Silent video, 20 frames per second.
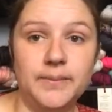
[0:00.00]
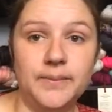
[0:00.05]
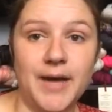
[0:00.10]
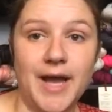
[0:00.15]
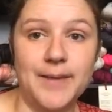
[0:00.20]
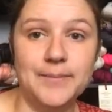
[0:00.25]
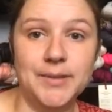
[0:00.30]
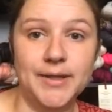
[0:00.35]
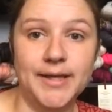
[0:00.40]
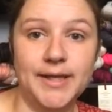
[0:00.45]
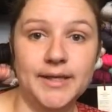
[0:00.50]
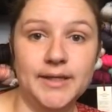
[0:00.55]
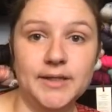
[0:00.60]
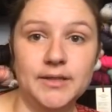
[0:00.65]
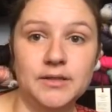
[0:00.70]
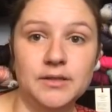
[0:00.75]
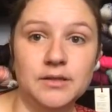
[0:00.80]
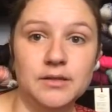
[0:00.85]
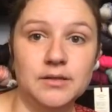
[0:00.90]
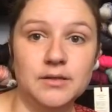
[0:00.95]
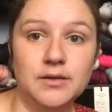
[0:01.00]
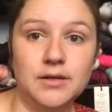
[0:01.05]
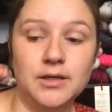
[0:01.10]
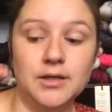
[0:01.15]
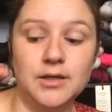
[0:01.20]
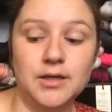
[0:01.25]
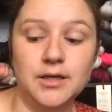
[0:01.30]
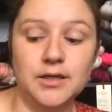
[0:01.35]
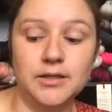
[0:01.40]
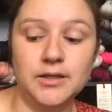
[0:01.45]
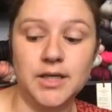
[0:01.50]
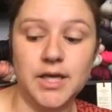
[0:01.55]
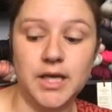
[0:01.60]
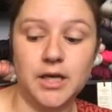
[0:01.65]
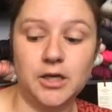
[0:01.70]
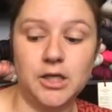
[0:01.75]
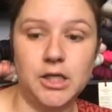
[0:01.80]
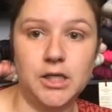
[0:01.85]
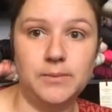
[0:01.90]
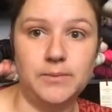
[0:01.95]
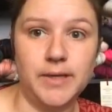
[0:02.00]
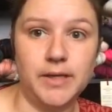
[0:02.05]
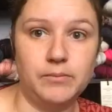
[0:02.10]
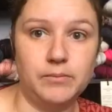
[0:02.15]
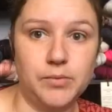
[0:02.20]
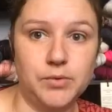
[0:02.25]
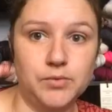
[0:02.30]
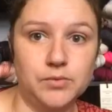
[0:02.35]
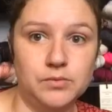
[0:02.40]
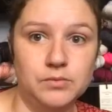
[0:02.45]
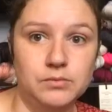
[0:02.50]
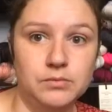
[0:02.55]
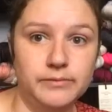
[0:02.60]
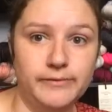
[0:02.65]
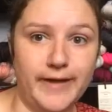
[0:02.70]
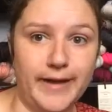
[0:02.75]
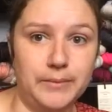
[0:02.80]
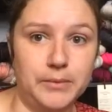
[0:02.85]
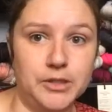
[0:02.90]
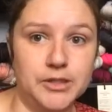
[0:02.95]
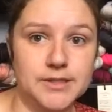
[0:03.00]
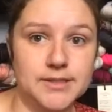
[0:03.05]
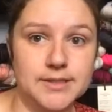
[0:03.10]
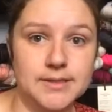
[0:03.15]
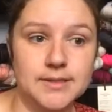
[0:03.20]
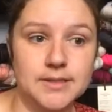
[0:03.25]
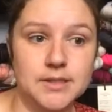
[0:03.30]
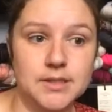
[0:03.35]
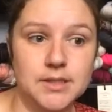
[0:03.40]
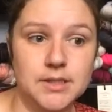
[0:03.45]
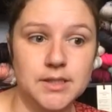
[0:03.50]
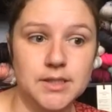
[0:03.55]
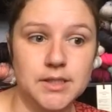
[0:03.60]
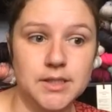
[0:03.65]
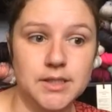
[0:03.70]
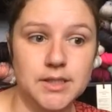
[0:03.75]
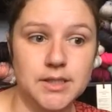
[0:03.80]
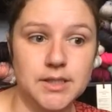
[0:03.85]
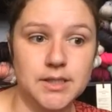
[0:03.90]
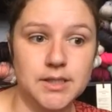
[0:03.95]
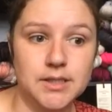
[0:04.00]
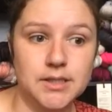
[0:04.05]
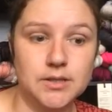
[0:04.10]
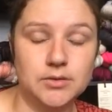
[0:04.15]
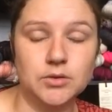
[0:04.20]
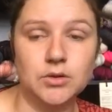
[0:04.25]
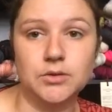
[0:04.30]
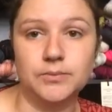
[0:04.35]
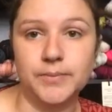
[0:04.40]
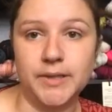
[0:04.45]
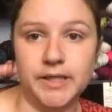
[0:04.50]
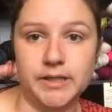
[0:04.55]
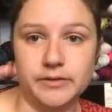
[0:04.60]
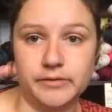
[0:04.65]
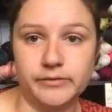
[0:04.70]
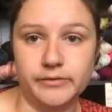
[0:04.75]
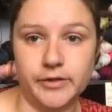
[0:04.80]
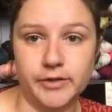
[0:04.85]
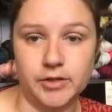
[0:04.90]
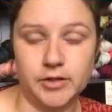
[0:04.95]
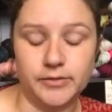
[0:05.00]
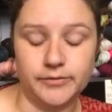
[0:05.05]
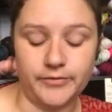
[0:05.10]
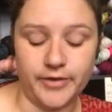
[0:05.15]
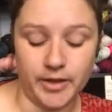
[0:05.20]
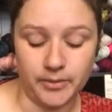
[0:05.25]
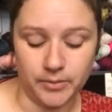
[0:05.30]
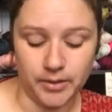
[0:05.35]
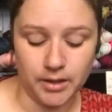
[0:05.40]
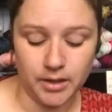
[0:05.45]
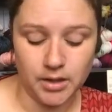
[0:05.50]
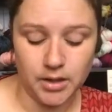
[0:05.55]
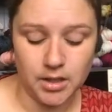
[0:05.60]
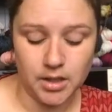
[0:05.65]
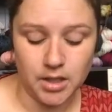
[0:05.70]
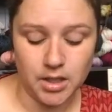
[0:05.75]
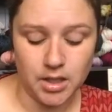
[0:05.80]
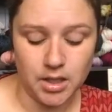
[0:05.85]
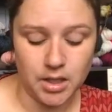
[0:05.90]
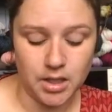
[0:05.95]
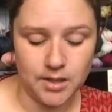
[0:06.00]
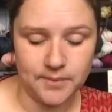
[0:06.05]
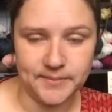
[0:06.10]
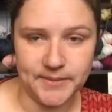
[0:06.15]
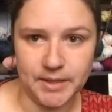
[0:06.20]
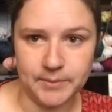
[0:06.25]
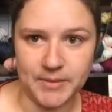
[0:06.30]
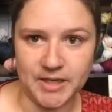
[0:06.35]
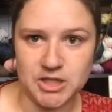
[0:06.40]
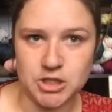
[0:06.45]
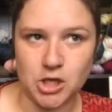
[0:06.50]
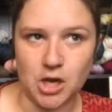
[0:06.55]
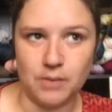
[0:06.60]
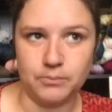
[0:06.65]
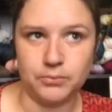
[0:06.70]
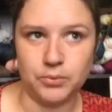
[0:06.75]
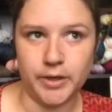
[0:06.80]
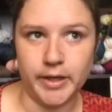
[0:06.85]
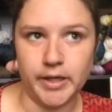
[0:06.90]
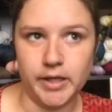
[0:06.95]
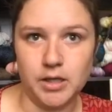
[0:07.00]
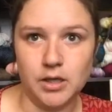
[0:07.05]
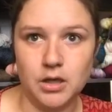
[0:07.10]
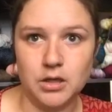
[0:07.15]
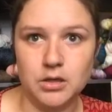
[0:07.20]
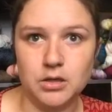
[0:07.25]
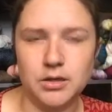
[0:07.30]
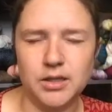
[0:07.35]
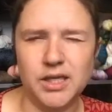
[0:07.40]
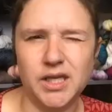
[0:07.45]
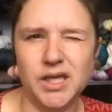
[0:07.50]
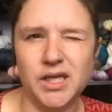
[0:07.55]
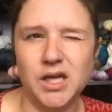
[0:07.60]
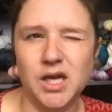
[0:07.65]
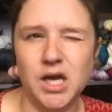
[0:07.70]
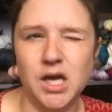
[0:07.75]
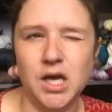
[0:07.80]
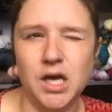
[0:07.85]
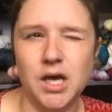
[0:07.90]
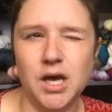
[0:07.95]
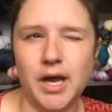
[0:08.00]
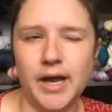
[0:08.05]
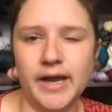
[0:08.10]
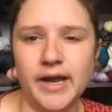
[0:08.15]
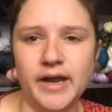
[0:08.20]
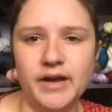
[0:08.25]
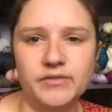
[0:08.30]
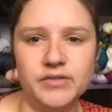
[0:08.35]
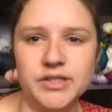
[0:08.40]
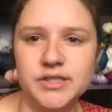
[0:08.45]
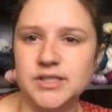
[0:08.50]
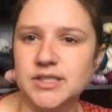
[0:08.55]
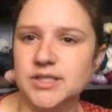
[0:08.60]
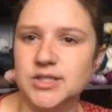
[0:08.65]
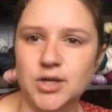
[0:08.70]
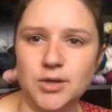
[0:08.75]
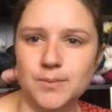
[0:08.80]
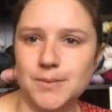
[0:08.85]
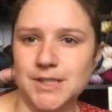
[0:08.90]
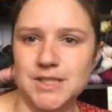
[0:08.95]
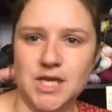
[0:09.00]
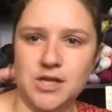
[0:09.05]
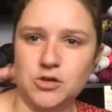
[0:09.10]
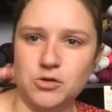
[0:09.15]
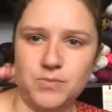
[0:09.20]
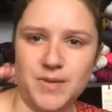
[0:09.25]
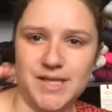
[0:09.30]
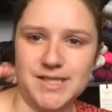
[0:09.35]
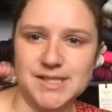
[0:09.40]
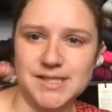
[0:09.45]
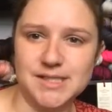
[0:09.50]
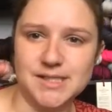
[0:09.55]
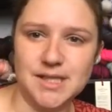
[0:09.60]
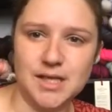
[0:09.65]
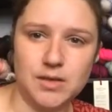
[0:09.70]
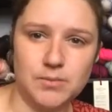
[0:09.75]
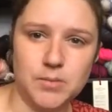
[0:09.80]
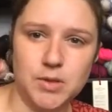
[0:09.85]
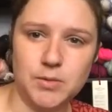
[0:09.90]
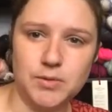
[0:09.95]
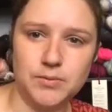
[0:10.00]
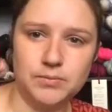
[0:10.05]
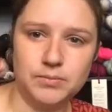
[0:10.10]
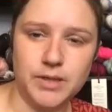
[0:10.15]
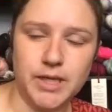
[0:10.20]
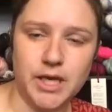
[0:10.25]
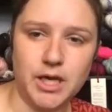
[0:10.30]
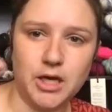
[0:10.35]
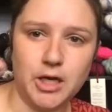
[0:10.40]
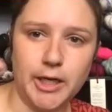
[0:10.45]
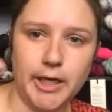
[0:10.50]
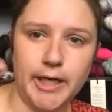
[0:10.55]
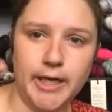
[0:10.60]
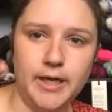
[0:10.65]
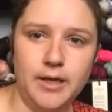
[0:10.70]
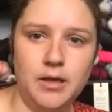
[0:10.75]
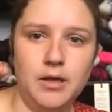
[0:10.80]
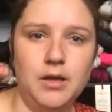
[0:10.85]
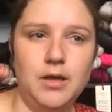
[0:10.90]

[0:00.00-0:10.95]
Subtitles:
I plan on carrying bamboo fibers or panda fiber in my shop regularly. I haven't determined other bases that I'm going to carry,